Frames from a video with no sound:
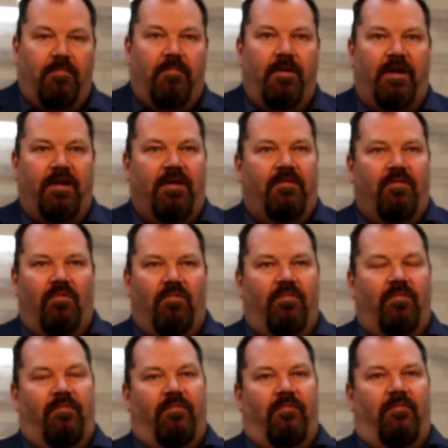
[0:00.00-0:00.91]
but
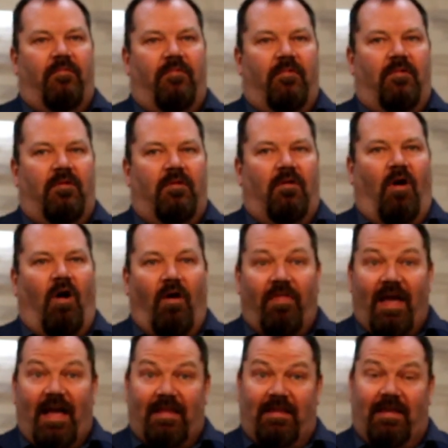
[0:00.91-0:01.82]

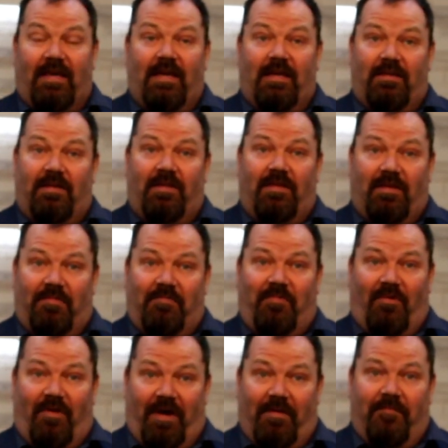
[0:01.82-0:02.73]
all that to get to this
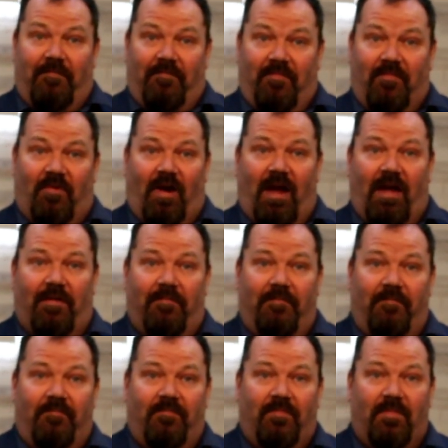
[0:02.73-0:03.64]
point, right?
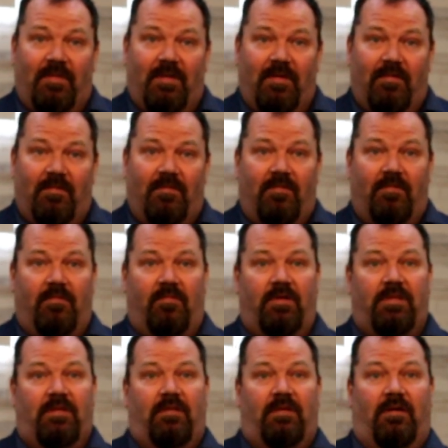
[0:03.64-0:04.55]

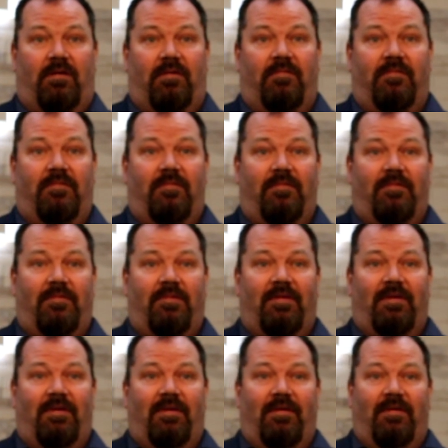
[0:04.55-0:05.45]
What the?
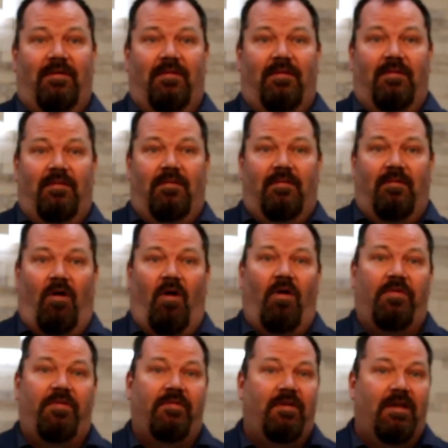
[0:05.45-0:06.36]

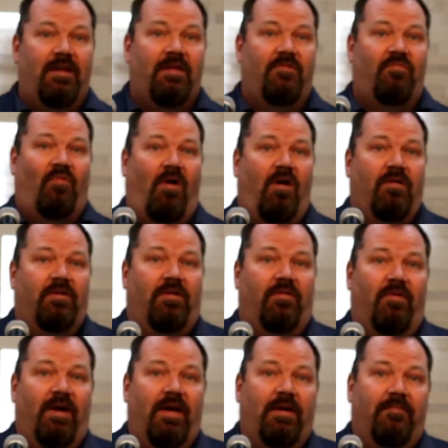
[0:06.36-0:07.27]
All sin is
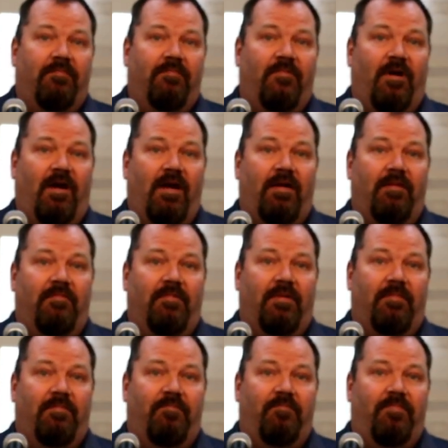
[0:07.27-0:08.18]
wrongdoing, right?
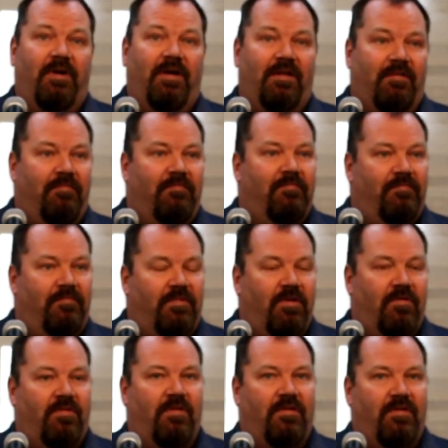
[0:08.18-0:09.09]
But
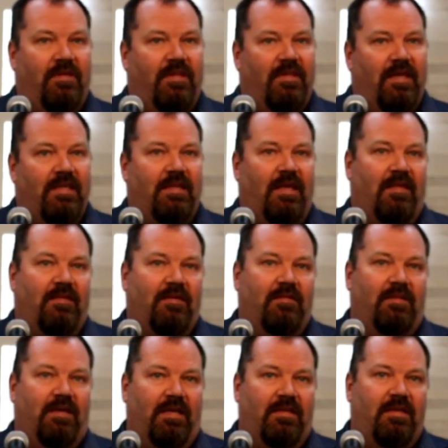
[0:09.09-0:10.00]
there's a sin that
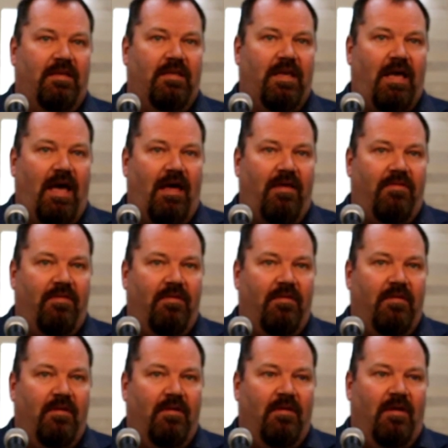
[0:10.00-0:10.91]
doesn't lead to death.
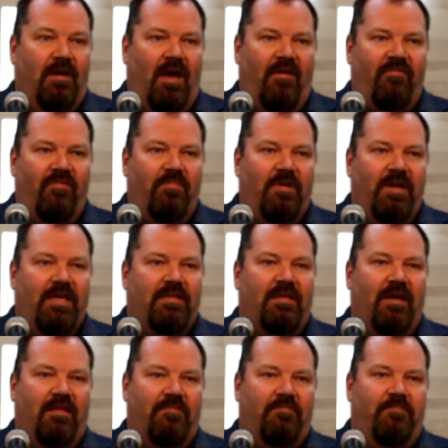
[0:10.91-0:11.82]
Everybody
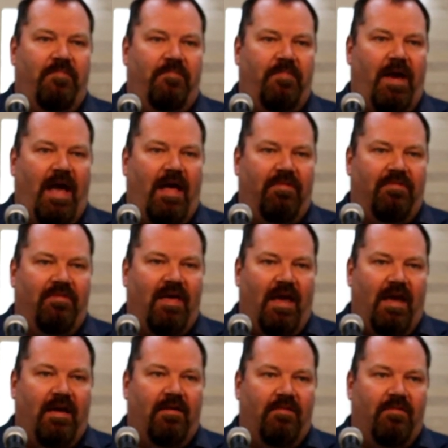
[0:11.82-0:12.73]
does bad
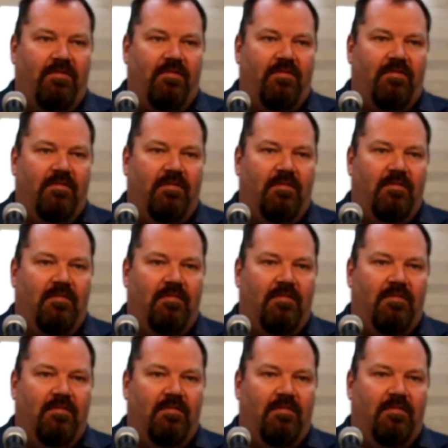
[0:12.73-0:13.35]
things.